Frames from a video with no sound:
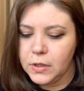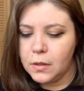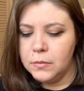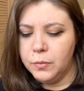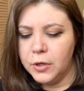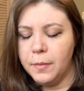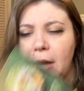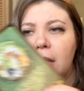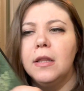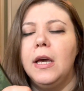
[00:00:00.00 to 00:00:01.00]
me bring it
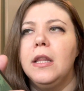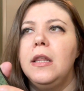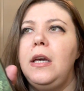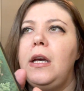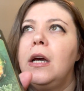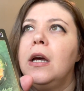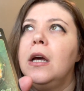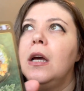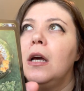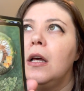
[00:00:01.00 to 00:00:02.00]
back. Like the
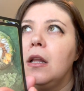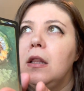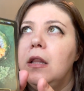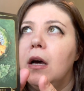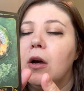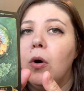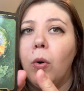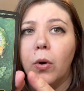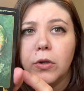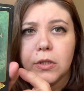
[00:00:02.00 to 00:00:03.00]

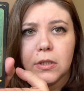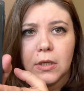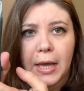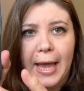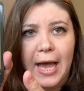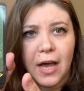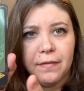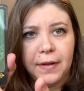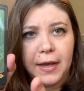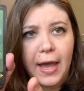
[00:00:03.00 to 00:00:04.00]
courts
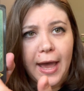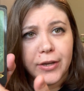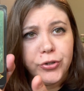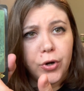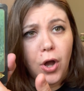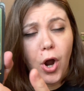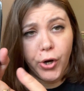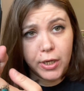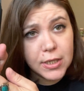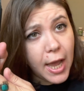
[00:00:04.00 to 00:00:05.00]
have like extra
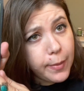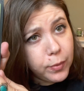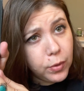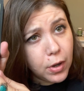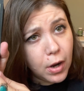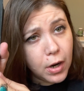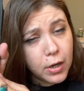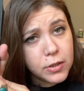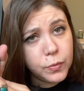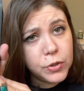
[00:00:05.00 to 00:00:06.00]
archetypal
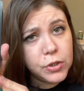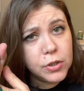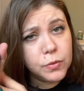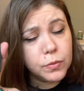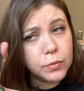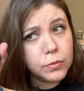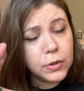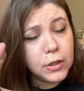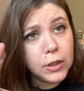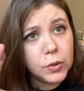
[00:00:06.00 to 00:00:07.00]
cards, which is
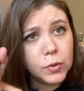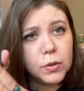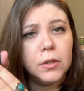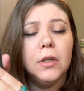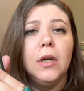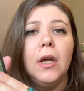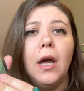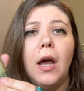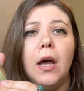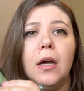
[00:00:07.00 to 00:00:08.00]
really cool.
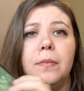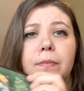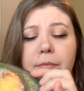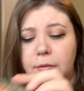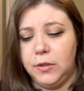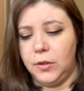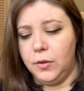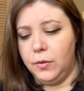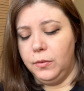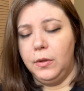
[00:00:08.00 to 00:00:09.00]

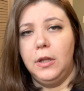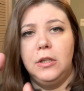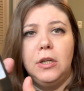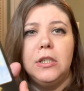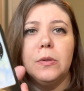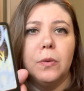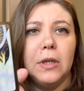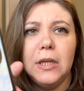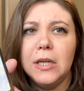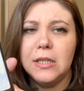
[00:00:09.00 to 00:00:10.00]
So it's a
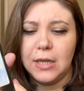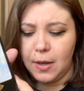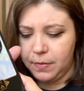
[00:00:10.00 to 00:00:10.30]
really in-depth,